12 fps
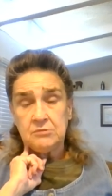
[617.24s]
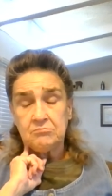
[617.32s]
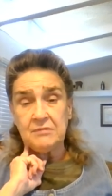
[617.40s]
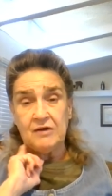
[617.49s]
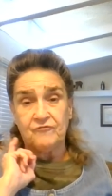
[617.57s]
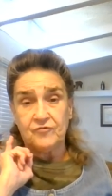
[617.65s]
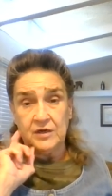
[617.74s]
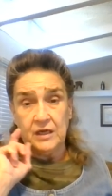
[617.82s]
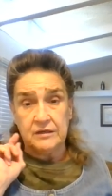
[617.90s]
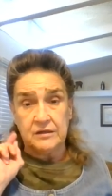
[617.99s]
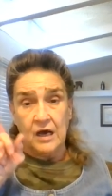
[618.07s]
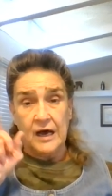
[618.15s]
My
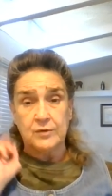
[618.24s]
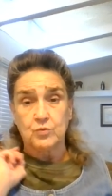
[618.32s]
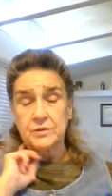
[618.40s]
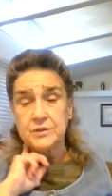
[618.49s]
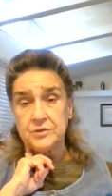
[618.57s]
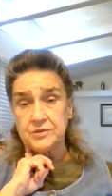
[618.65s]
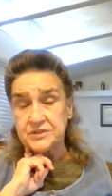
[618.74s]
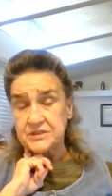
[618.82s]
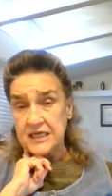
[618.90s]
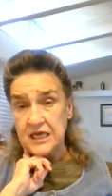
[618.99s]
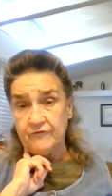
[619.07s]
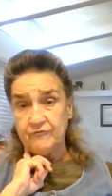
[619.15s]
friend, God will do the
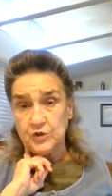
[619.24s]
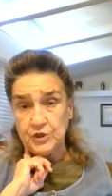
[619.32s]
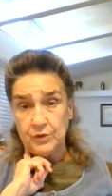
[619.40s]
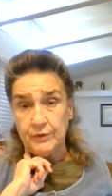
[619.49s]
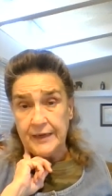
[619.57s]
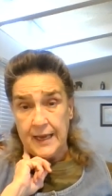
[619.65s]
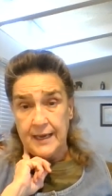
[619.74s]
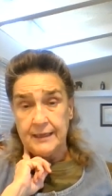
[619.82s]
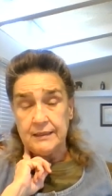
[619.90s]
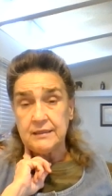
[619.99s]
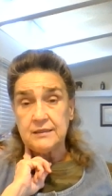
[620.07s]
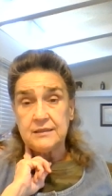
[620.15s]
same for you and
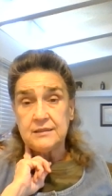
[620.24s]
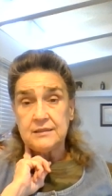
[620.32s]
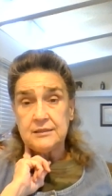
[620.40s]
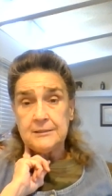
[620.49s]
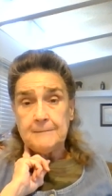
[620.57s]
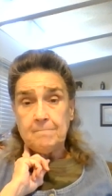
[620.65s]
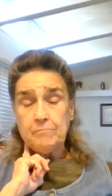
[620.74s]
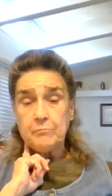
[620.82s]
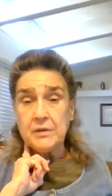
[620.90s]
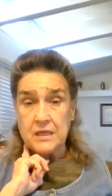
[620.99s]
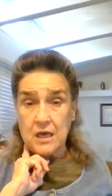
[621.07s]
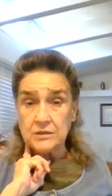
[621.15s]
I
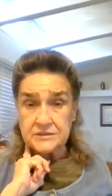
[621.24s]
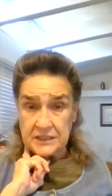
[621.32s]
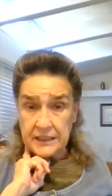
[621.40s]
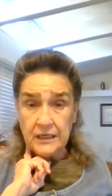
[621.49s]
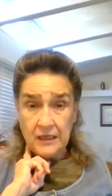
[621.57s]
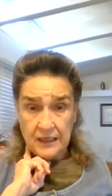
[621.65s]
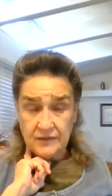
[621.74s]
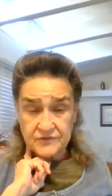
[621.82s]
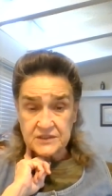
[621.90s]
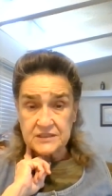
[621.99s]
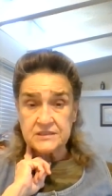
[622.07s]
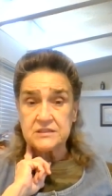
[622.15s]
because He
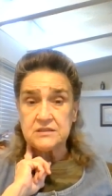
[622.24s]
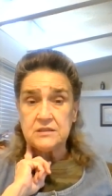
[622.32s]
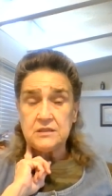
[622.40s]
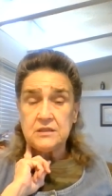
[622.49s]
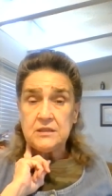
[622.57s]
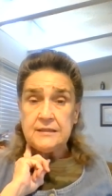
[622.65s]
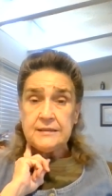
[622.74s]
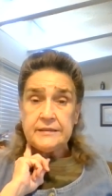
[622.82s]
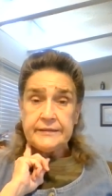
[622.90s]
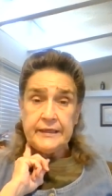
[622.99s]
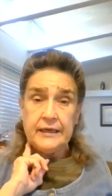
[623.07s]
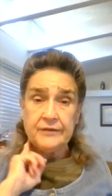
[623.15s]
loves us.
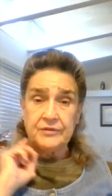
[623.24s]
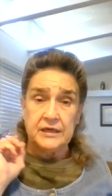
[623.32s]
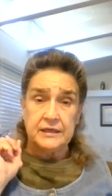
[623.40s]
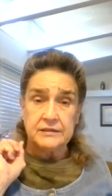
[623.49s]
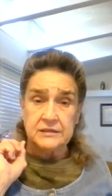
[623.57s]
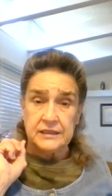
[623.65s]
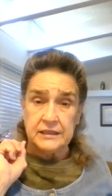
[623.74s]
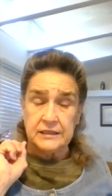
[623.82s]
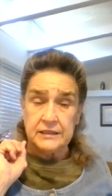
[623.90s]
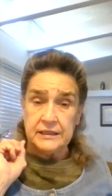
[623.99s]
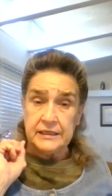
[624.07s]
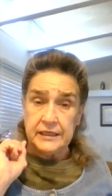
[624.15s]
Yeah, the,
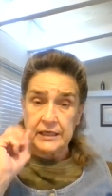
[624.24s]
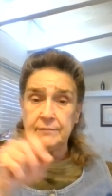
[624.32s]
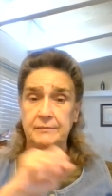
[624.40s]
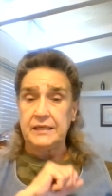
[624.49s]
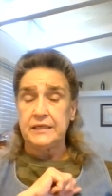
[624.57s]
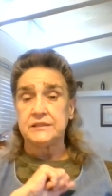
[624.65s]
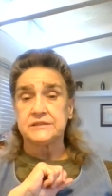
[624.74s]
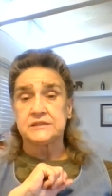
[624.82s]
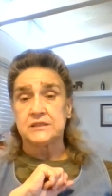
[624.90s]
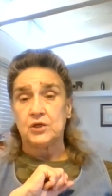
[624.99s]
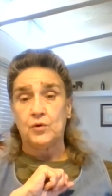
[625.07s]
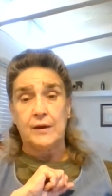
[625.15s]
the
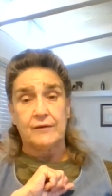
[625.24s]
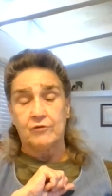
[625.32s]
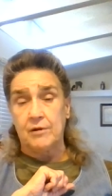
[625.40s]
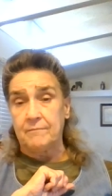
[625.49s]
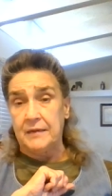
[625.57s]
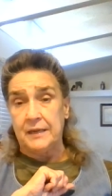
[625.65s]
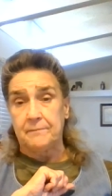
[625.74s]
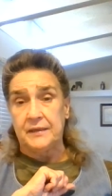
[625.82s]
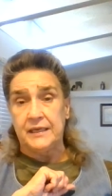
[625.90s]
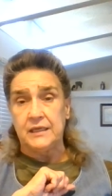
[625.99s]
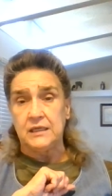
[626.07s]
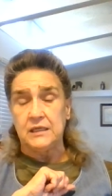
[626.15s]
enemies, whoever it may
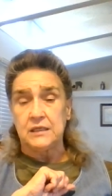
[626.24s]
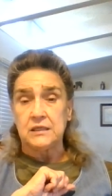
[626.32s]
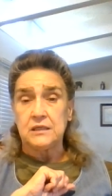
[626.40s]
be,